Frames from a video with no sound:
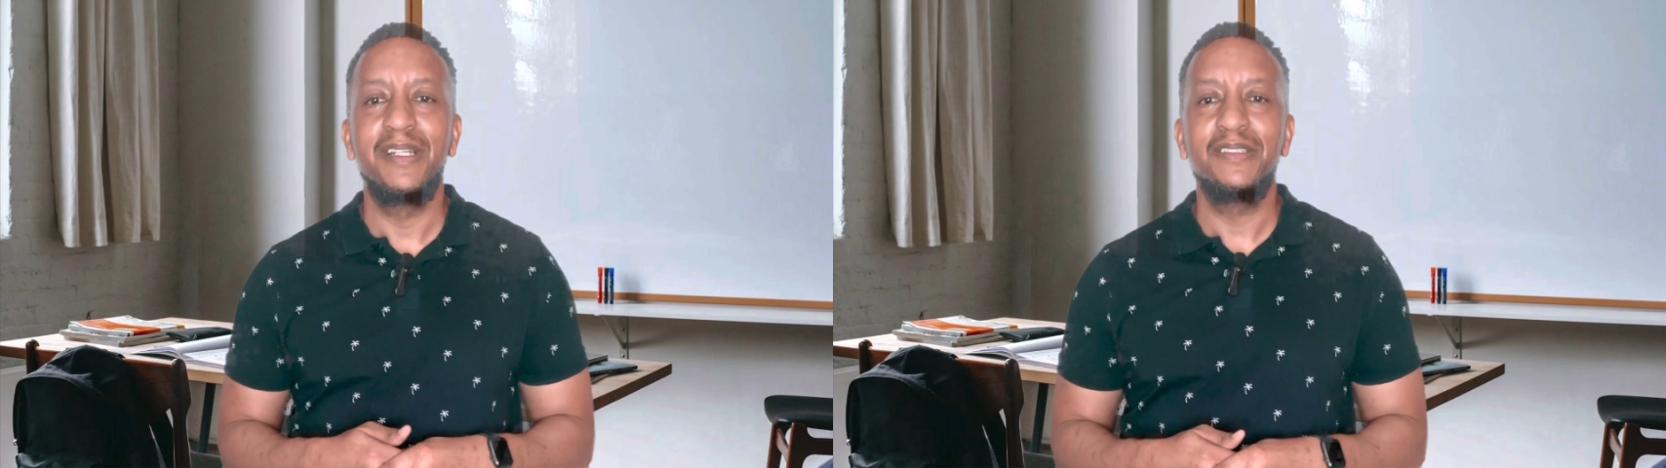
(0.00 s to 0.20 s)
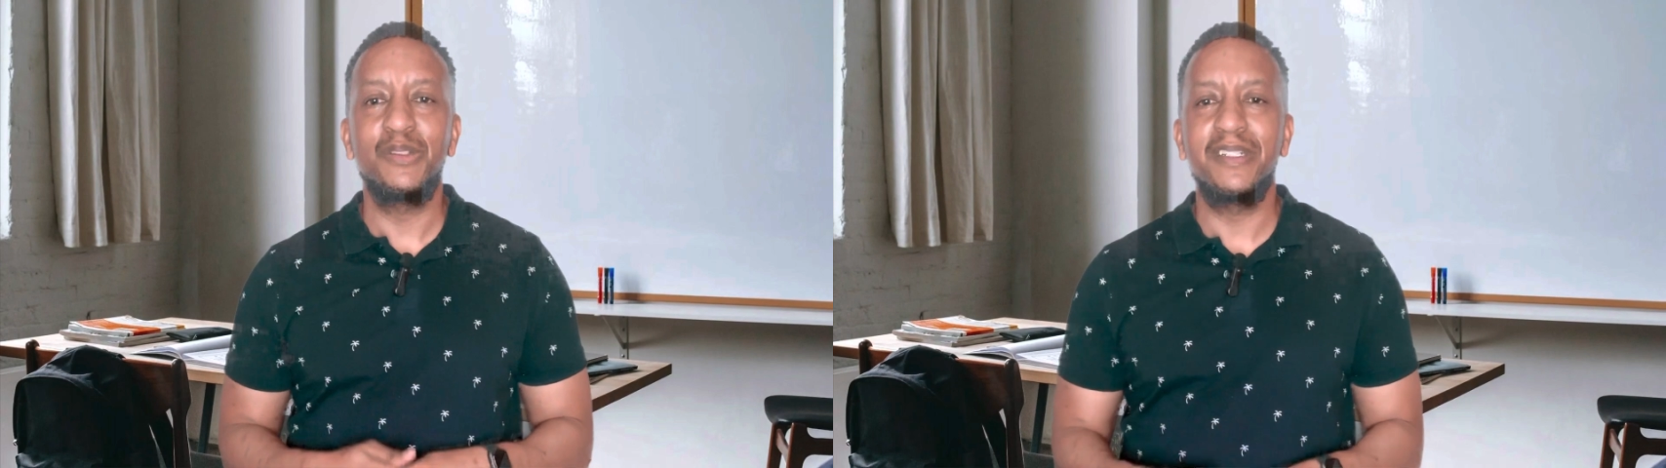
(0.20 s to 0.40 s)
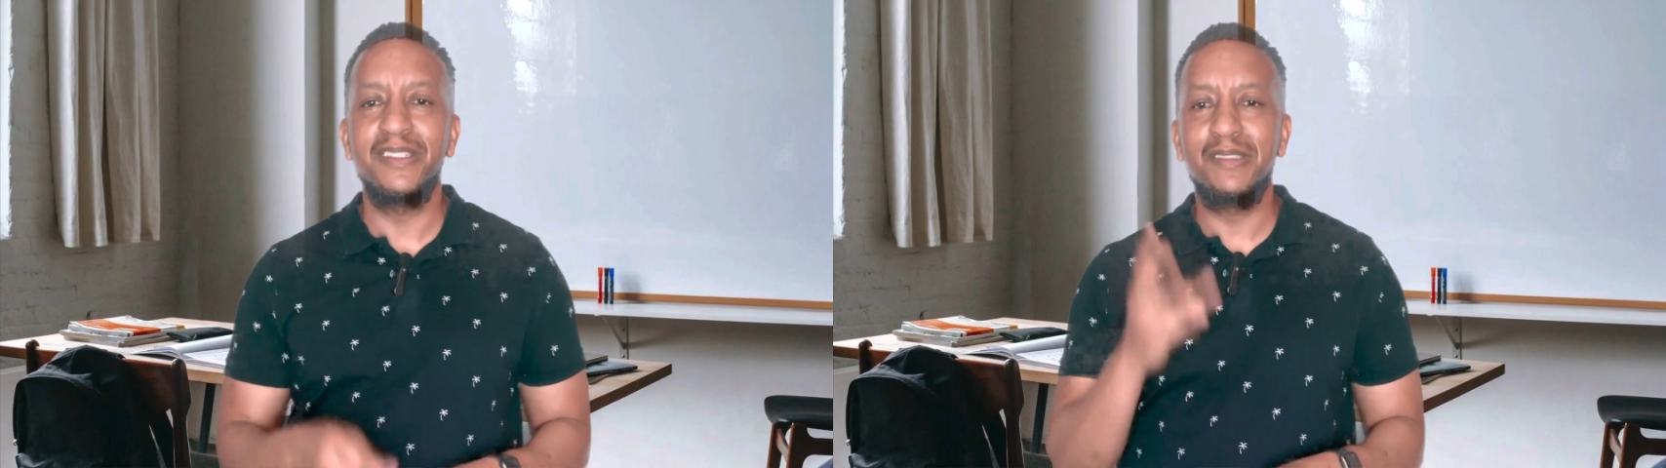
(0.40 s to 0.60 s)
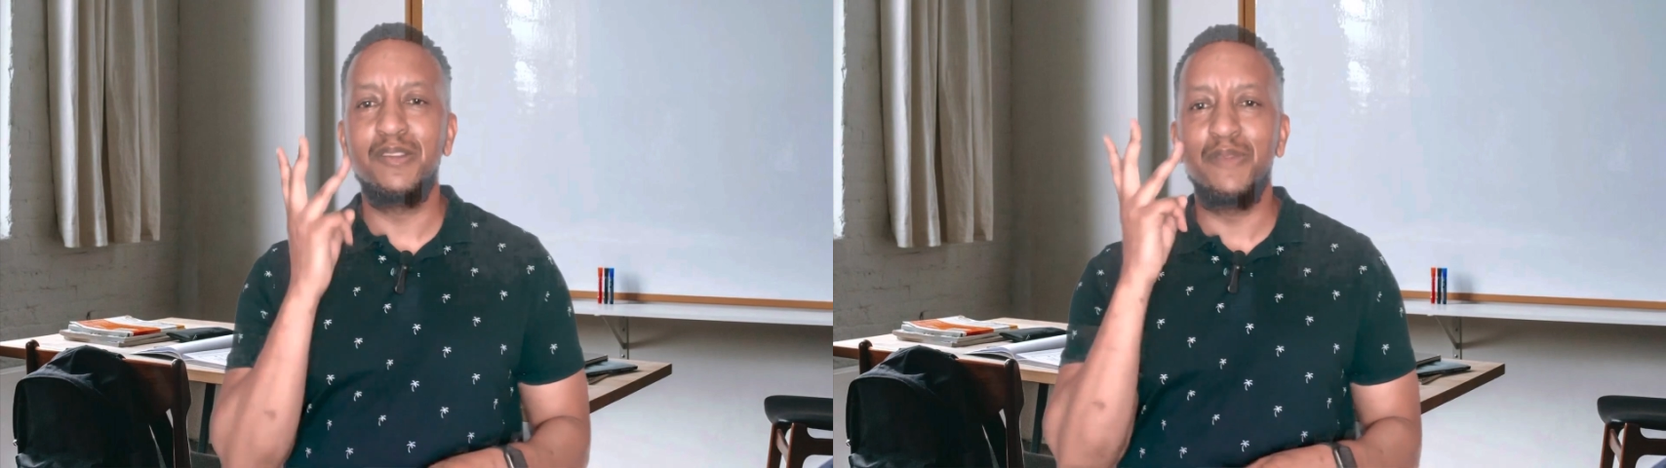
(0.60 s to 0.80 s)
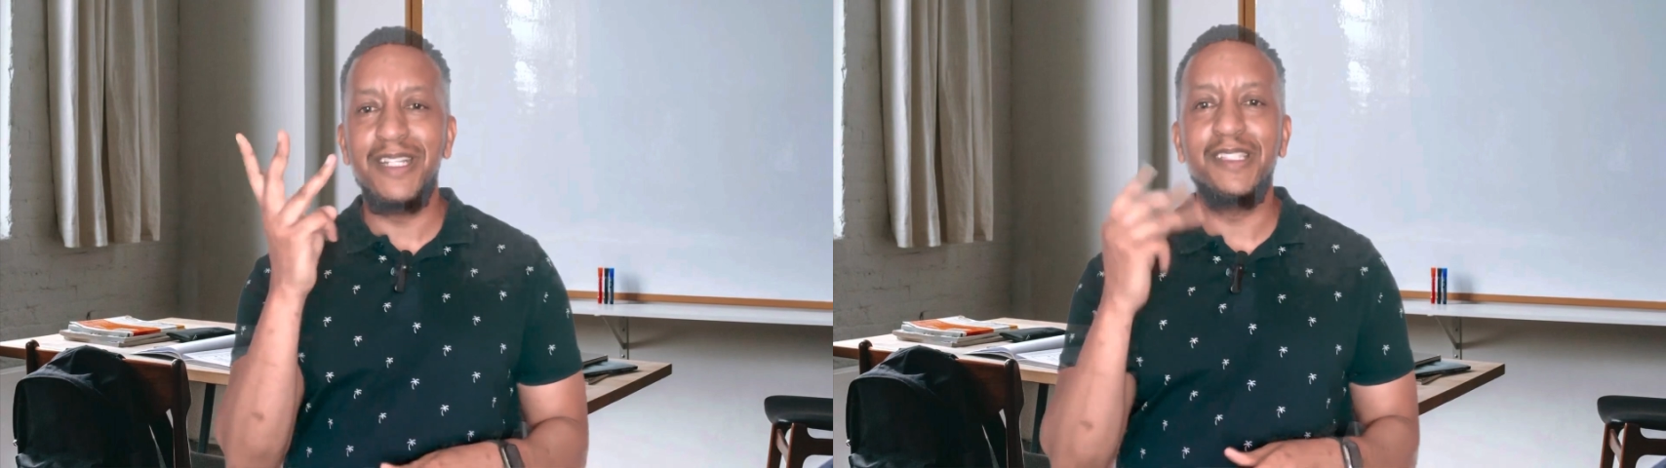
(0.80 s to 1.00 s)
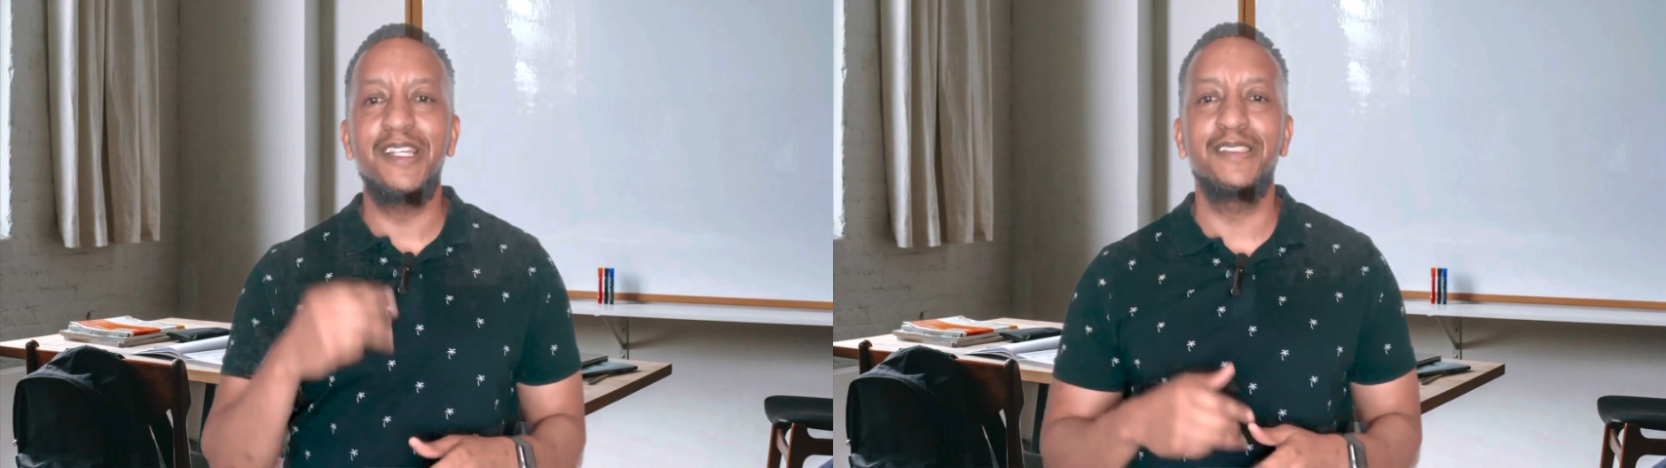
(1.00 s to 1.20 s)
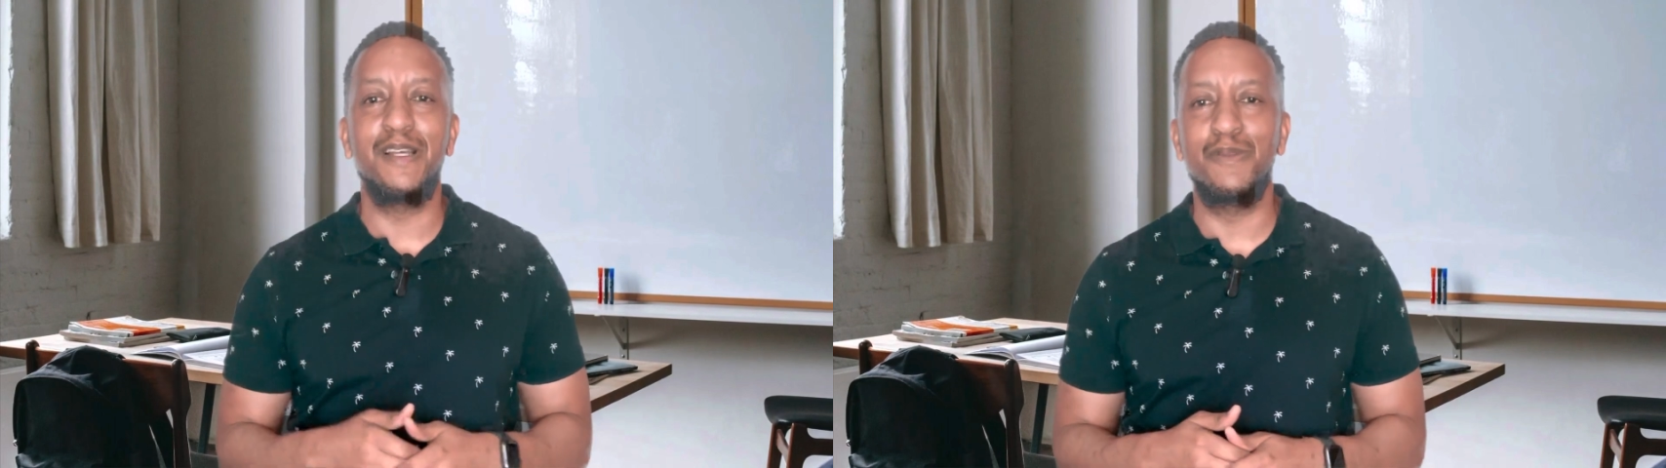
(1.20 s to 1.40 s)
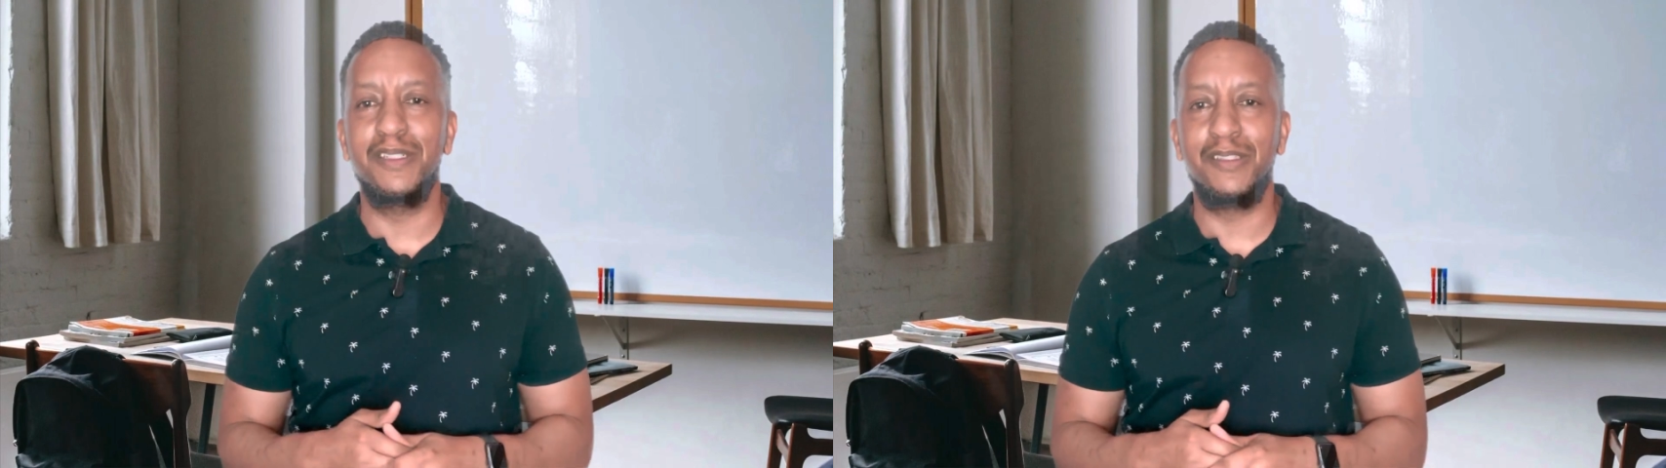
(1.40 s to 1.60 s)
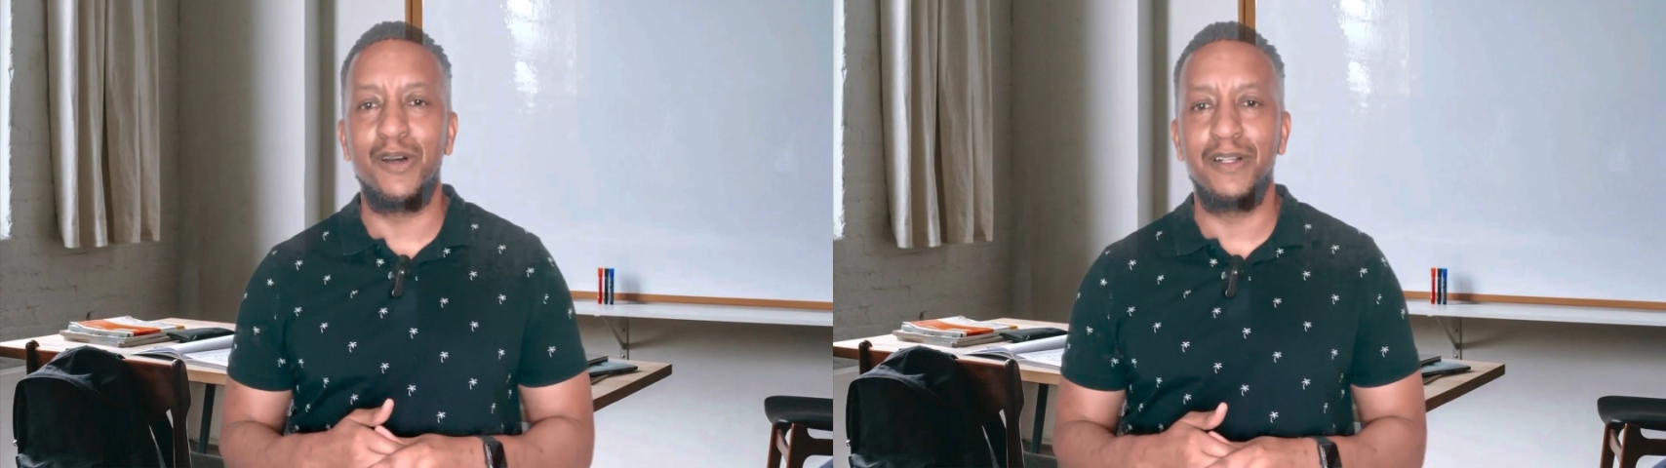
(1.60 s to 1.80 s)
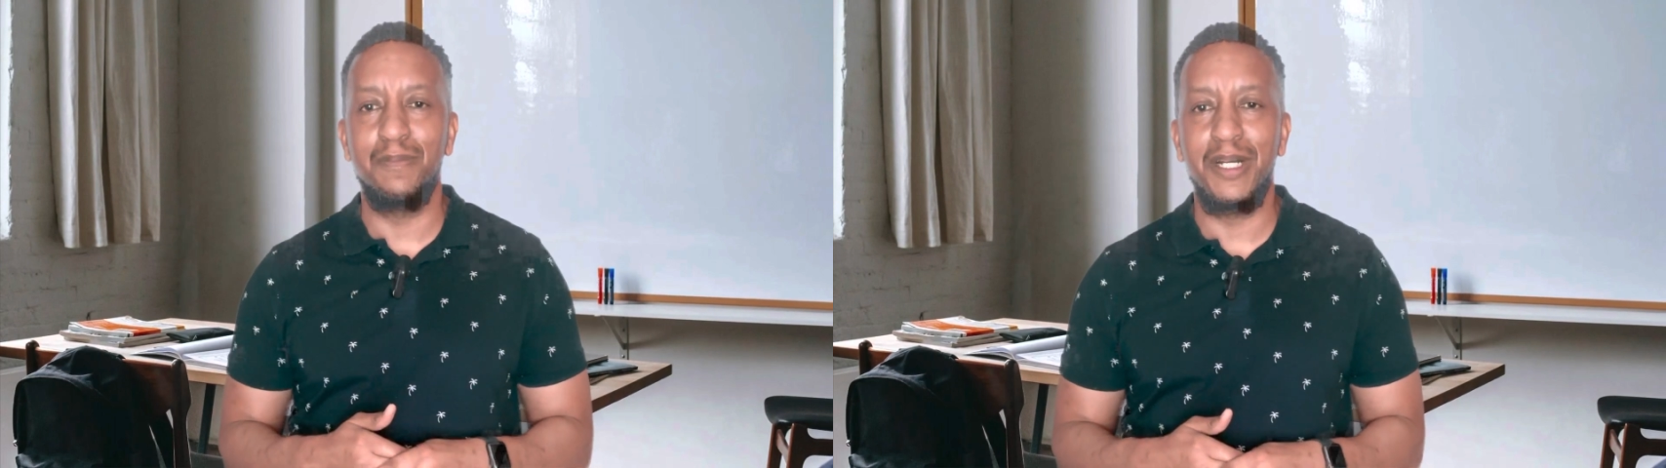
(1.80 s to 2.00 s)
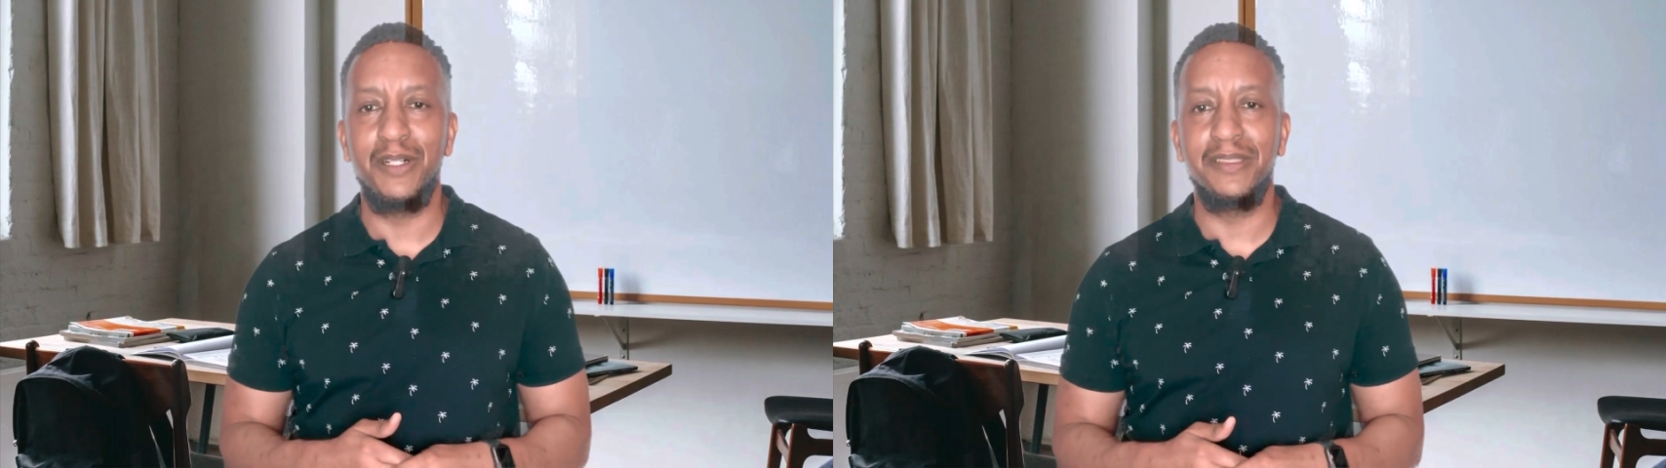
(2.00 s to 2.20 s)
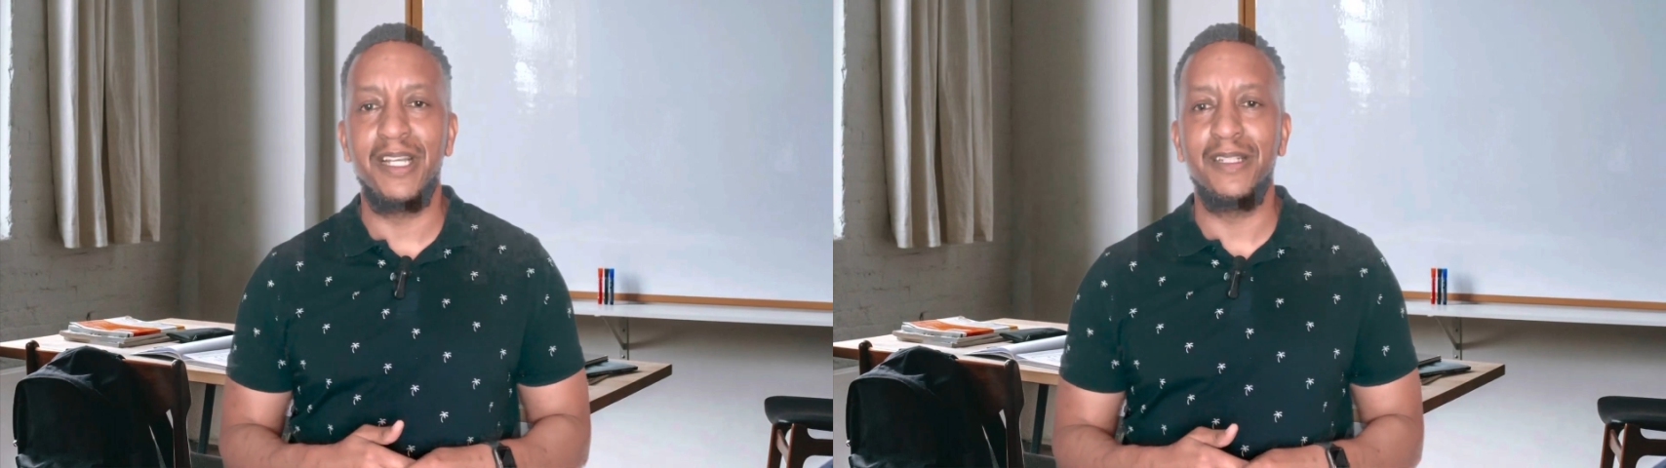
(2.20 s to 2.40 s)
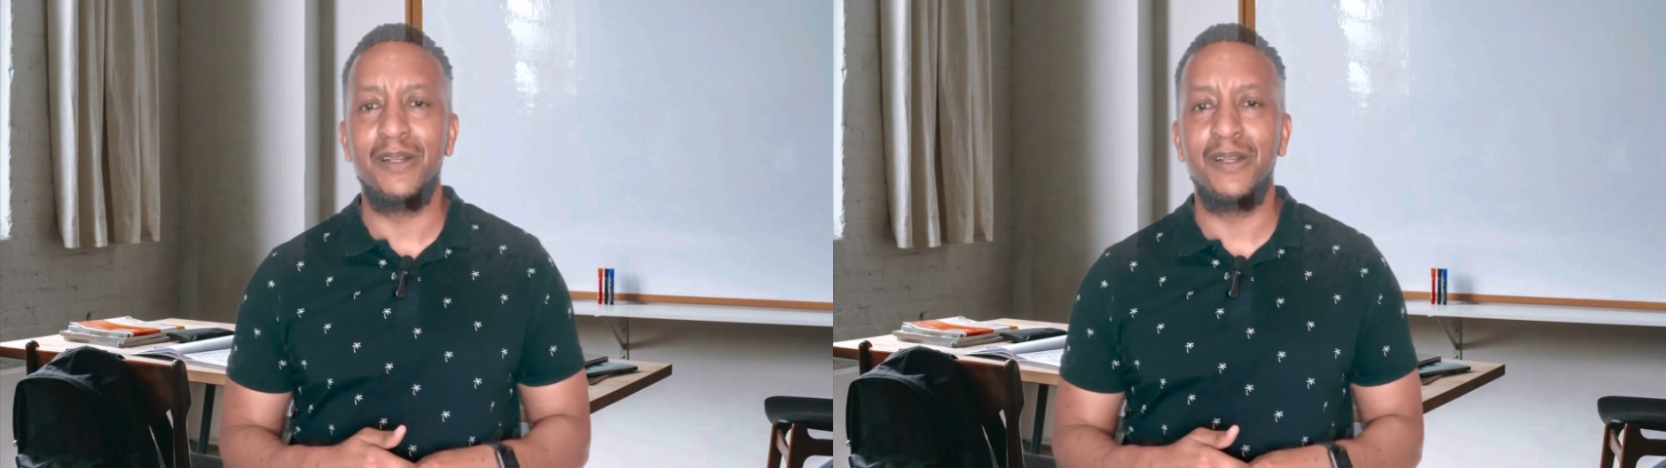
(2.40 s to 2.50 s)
So there's three things I want to talk about that